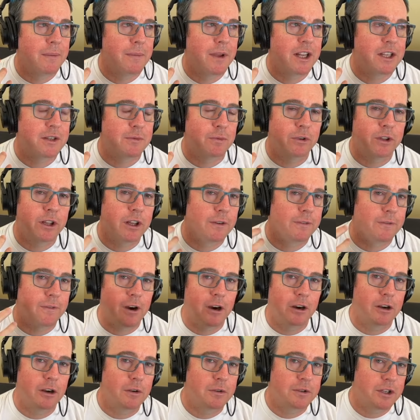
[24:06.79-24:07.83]
I mean, it's really a
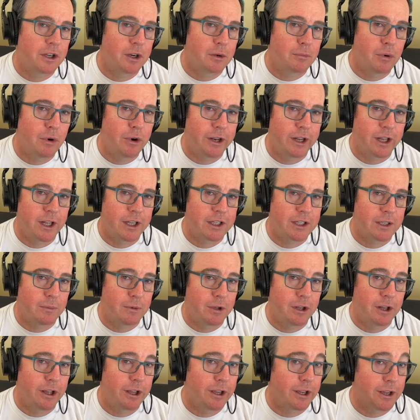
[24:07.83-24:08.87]
fire hose that you're pointing at
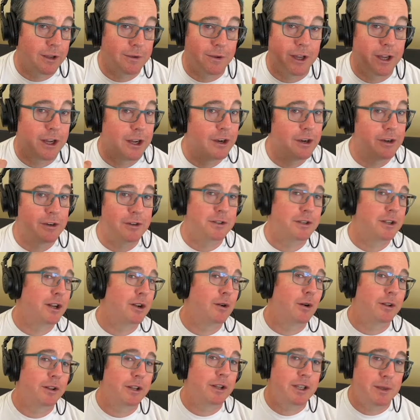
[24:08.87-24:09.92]
someone like, here's,
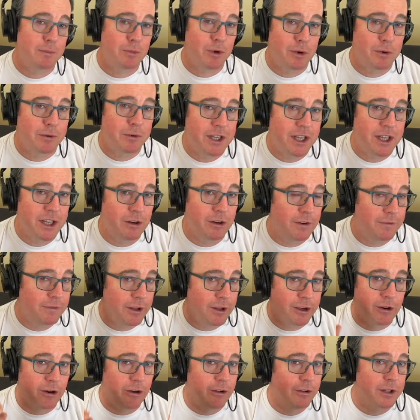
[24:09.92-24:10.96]
you know, all the debug data
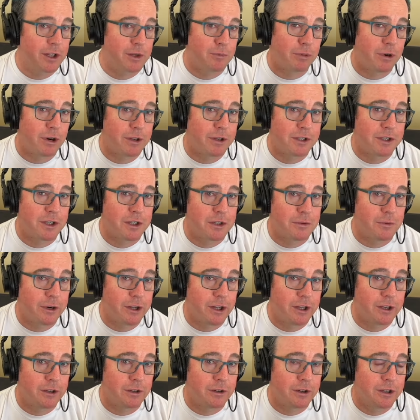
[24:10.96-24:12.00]
off like all these processes
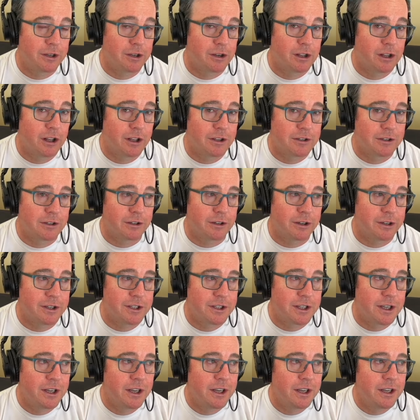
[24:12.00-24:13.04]
running in your in your cluster.
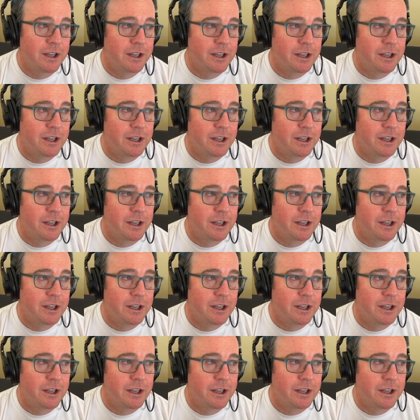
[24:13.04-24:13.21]
Is